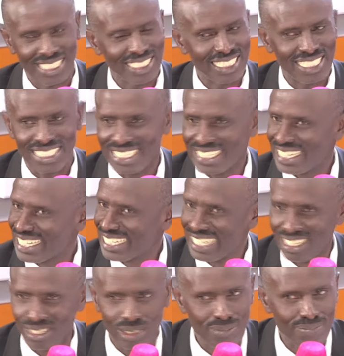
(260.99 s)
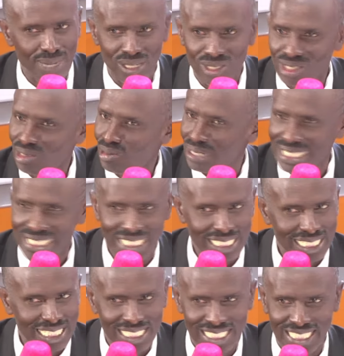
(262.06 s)
They, they cannot mount quality
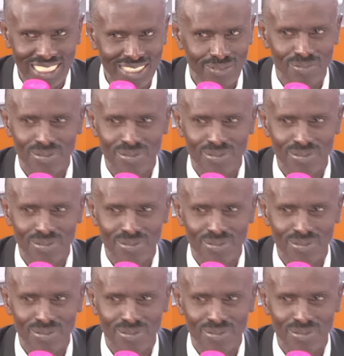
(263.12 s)
teaching.